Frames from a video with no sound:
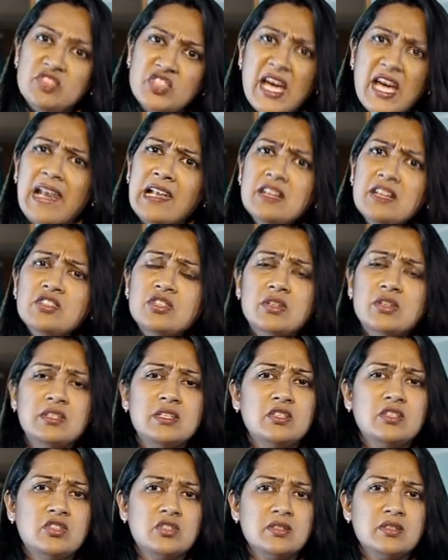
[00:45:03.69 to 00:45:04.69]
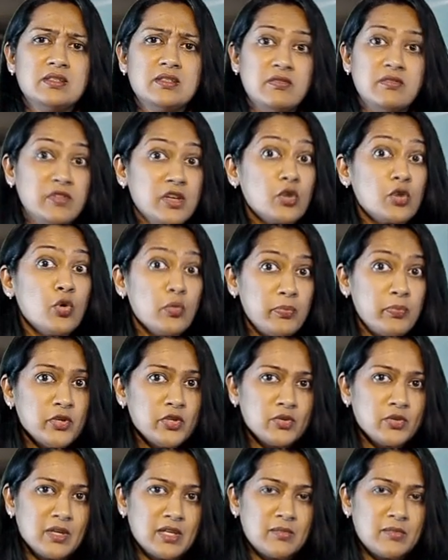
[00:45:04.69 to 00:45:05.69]
Challenge your teachers if they are
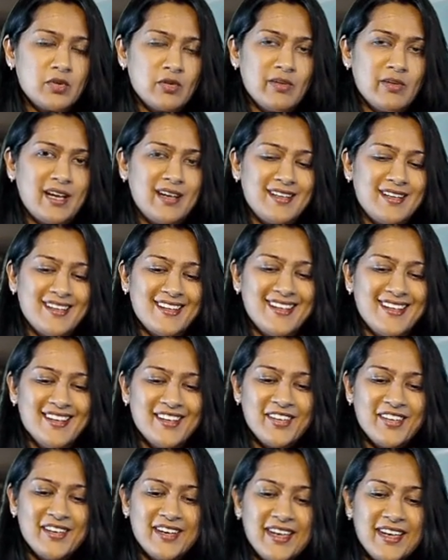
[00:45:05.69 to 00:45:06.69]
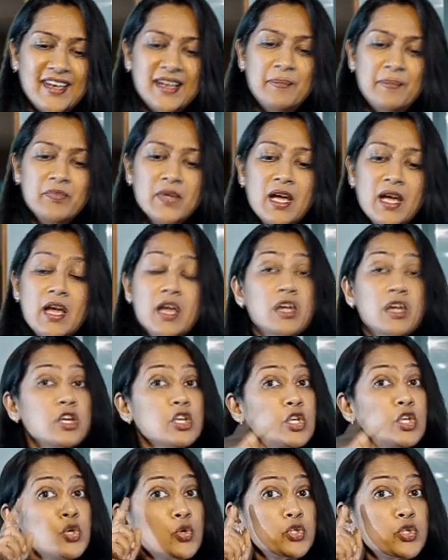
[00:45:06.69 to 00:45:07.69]
open to it, provided. All right.
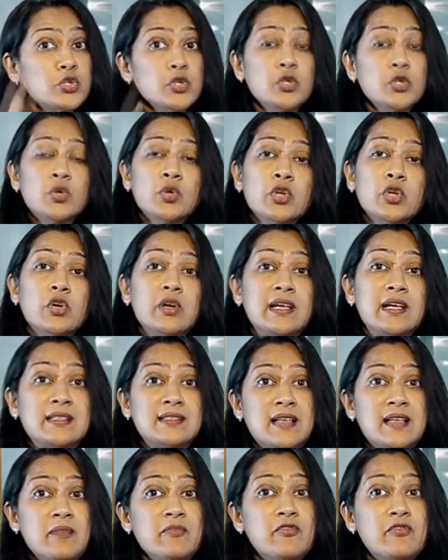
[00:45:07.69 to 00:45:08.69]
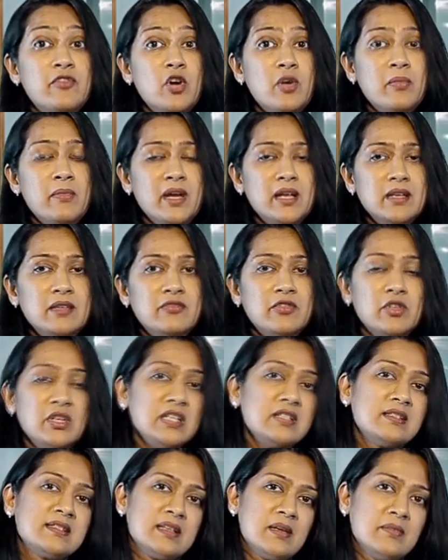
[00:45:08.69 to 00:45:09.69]
You should know your exam format for
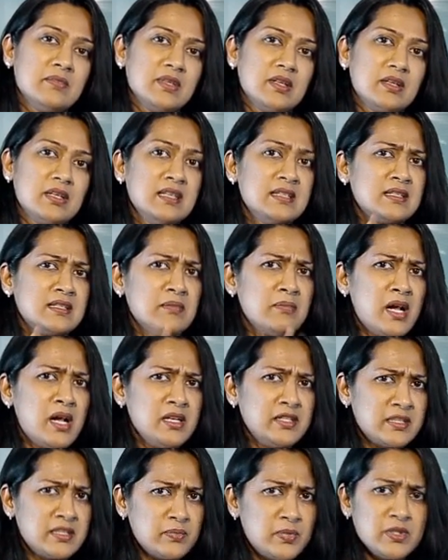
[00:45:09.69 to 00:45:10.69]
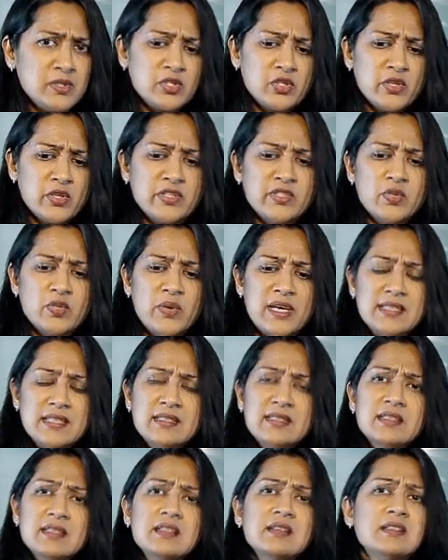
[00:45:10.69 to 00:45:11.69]
each subject. Is it multiple choice
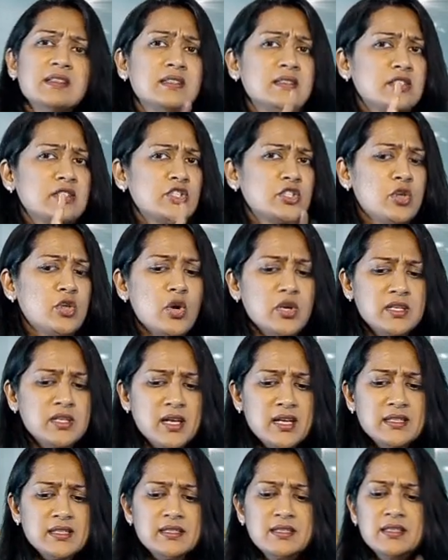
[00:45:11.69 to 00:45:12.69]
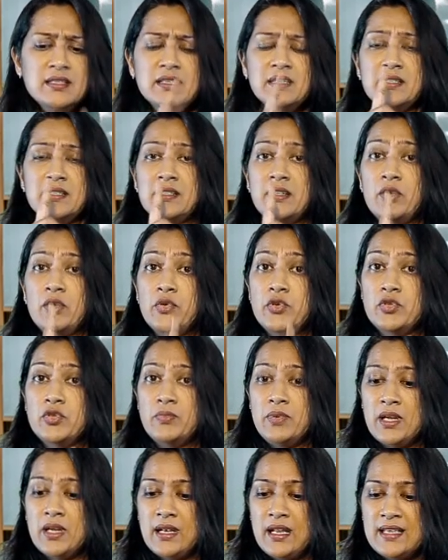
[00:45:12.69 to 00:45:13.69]
question? Is it short answer? Is it going
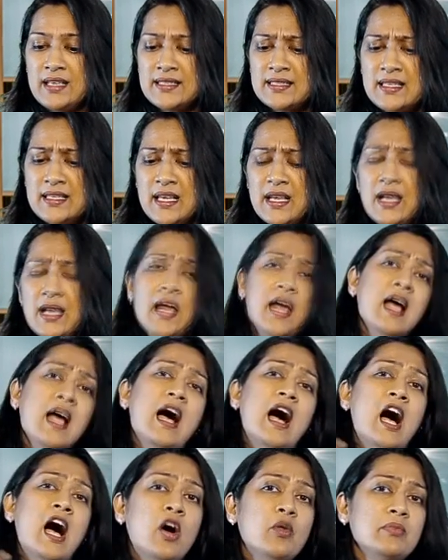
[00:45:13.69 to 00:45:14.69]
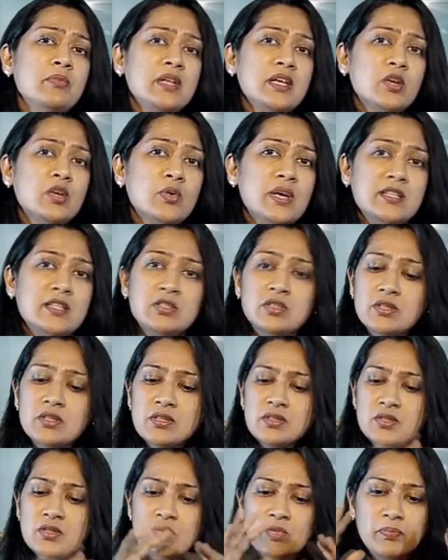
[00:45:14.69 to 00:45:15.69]
to be an essay? How many questions?